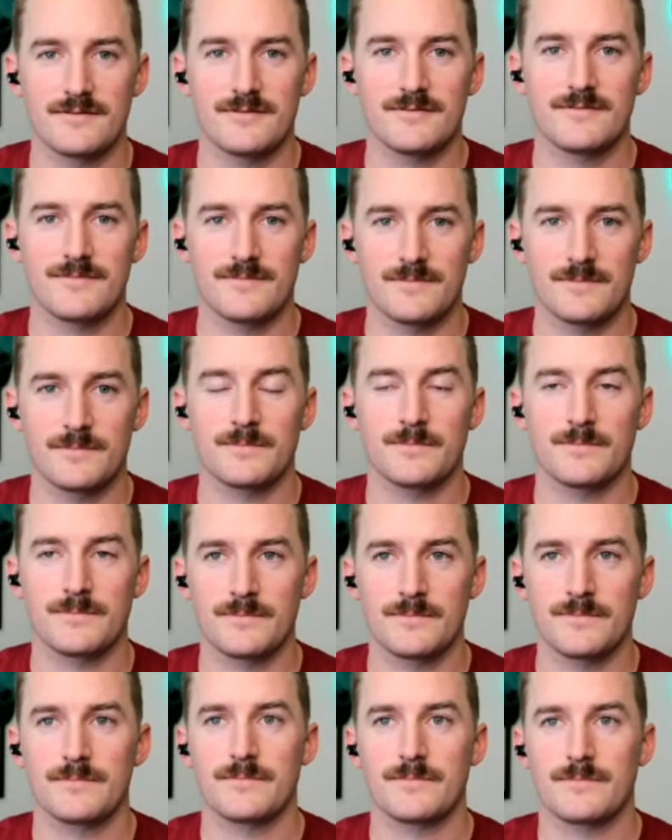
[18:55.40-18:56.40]

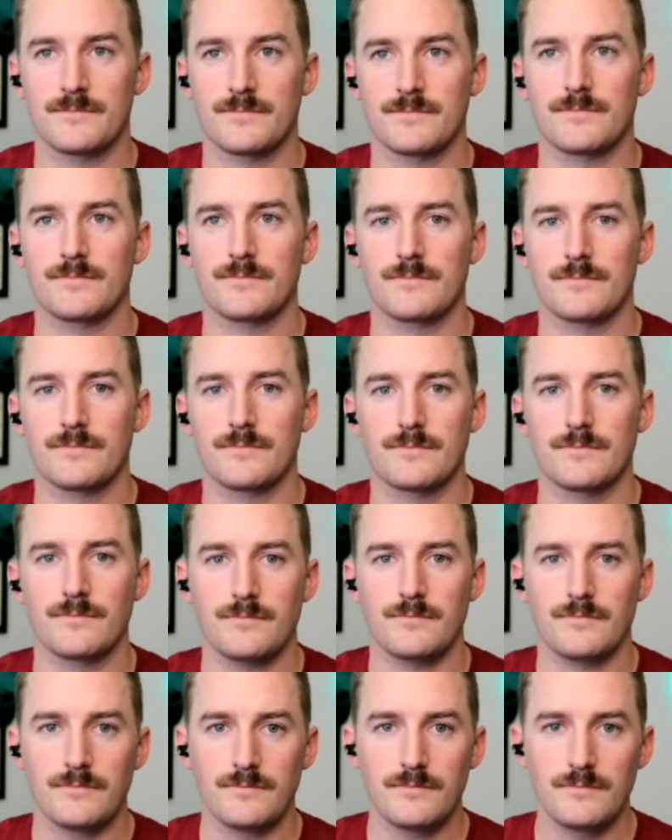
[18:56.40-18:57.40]

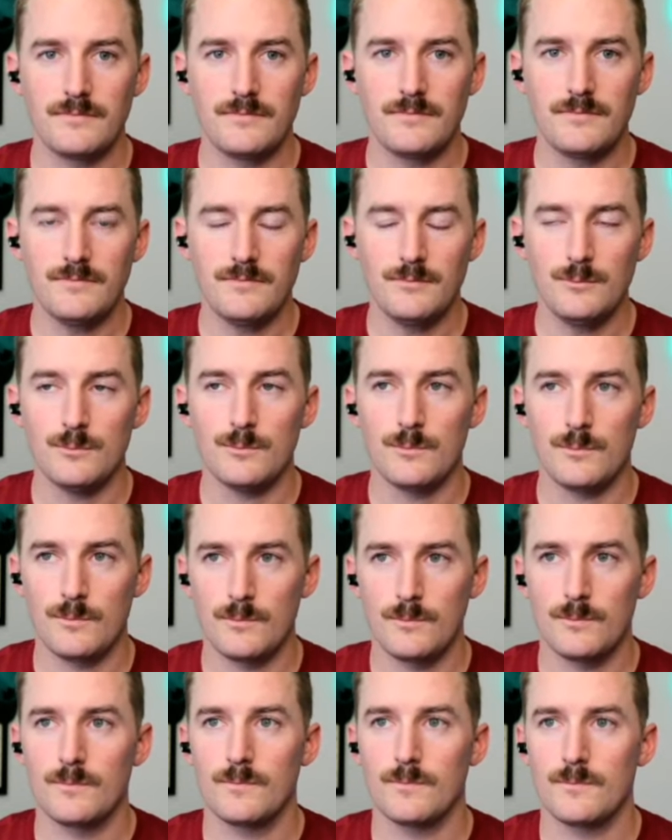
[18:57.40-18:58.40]

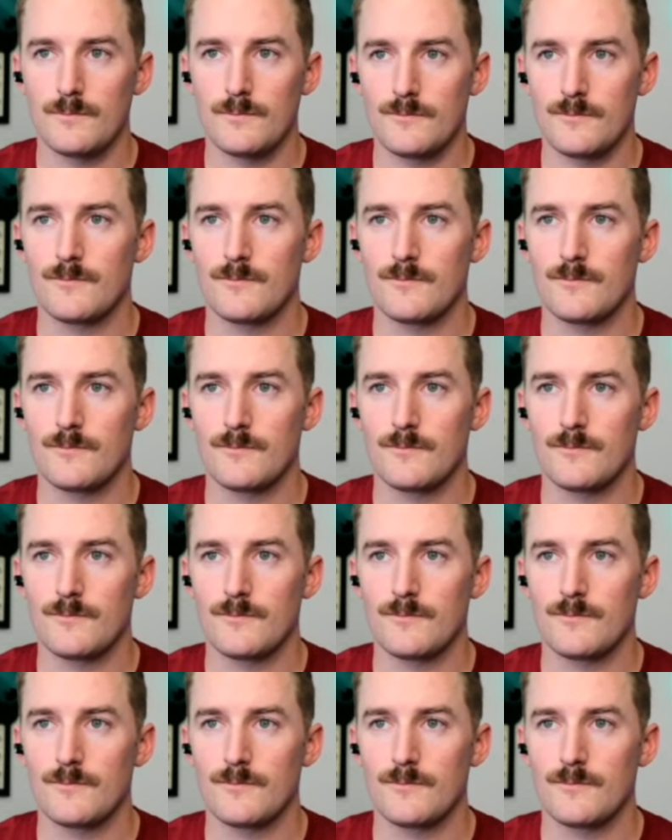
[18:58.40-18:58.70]
(silent)